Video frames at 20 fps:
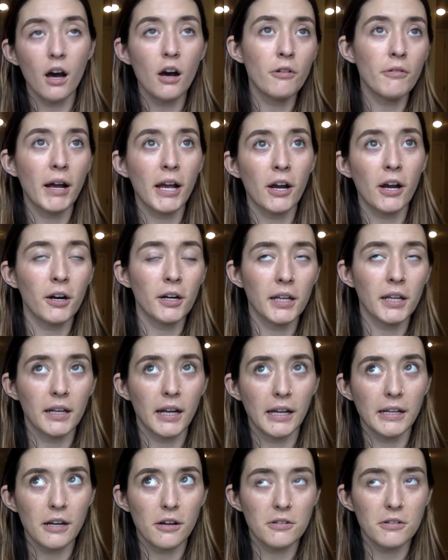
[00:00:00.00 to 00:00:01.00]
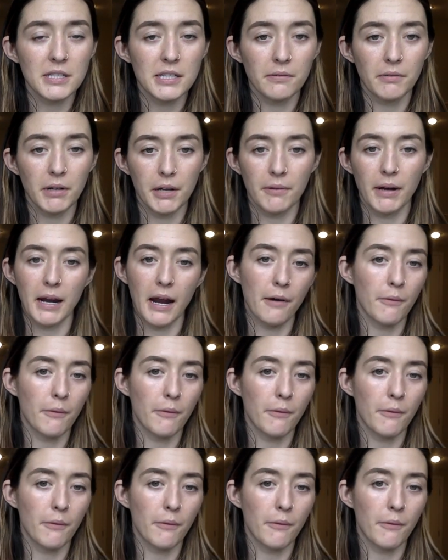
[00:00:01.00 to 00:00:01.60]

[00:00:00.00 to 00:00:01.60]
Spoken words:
oh, I heard it and I noticed it when I went,